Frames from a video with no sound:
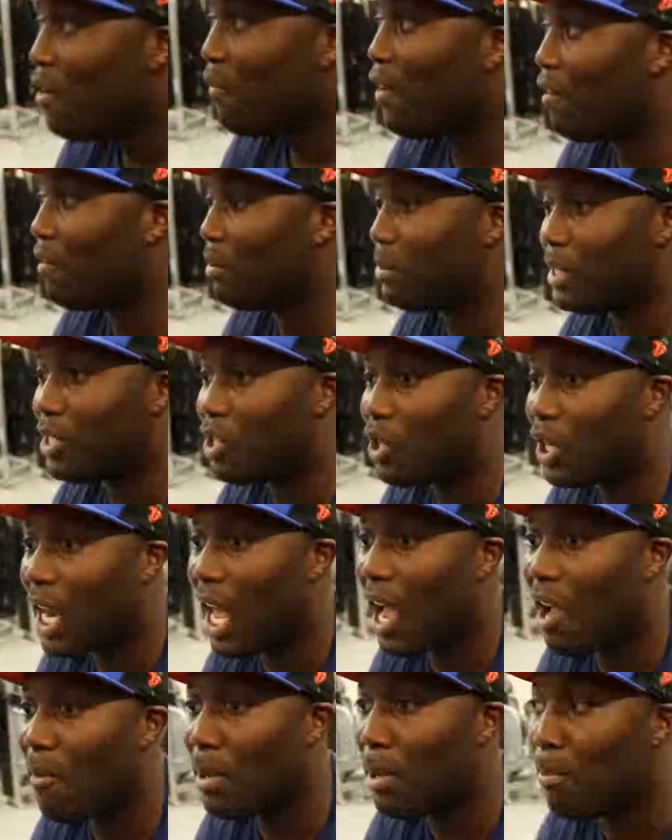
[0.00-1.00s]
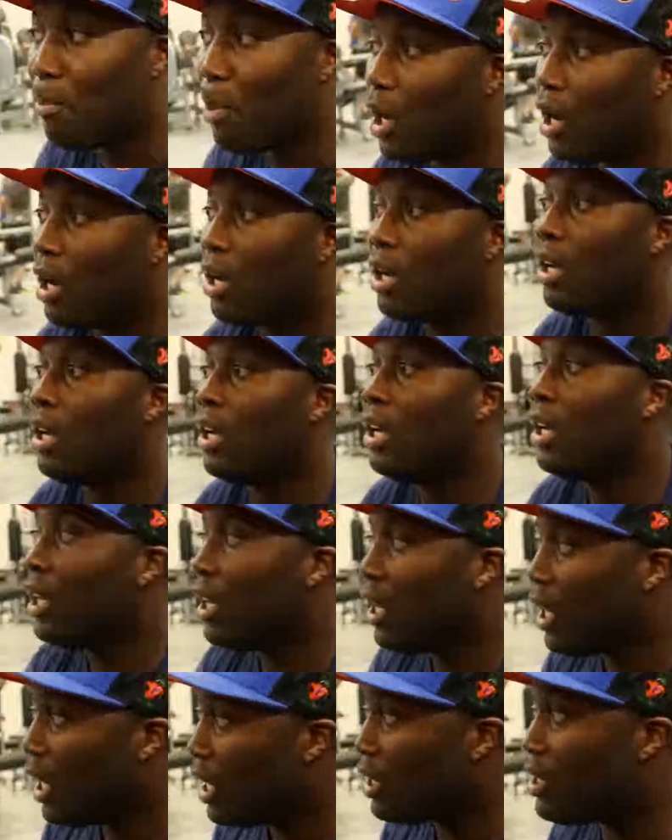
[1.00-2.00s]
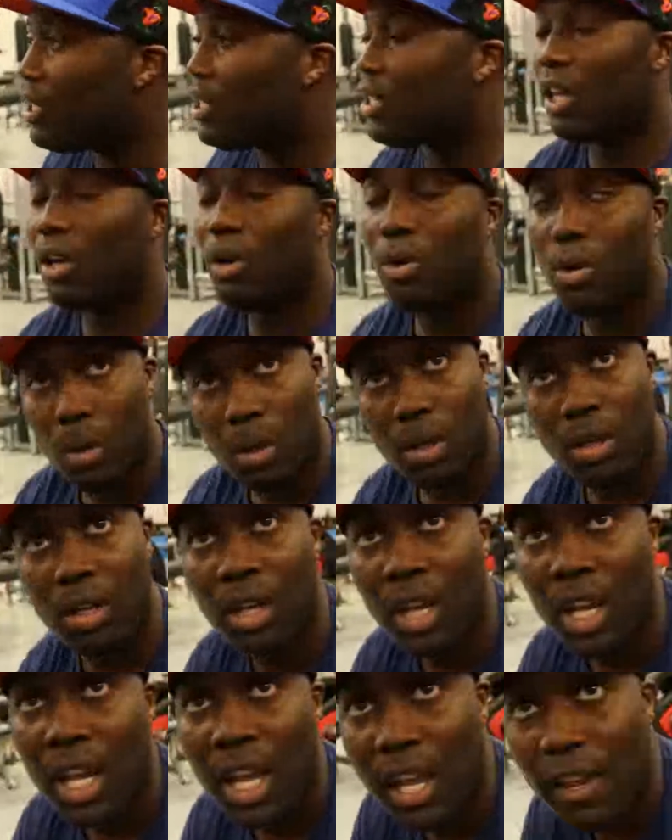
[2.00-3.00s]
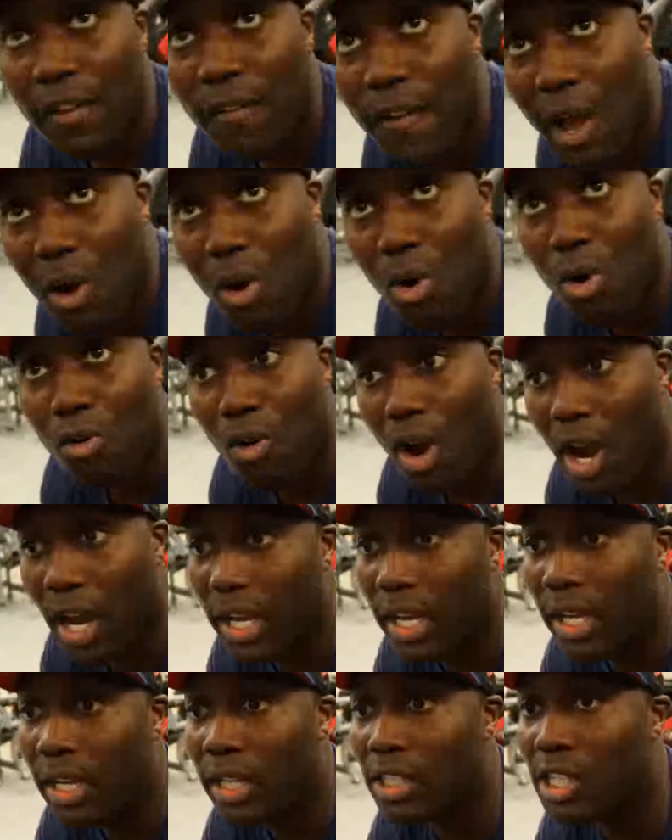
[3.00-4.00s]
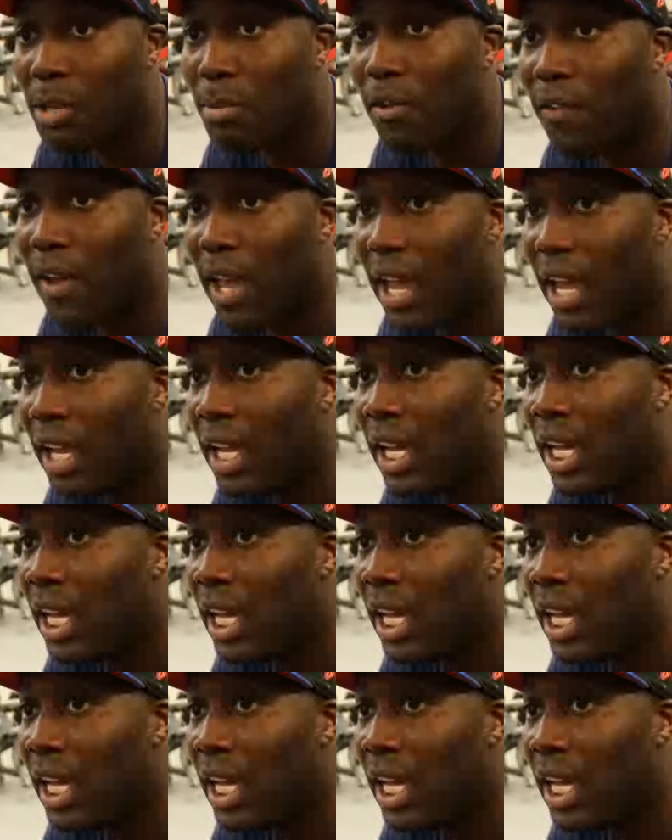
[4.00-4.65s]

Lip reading: reps, it took it out of me, but still it felt all right. To be fair,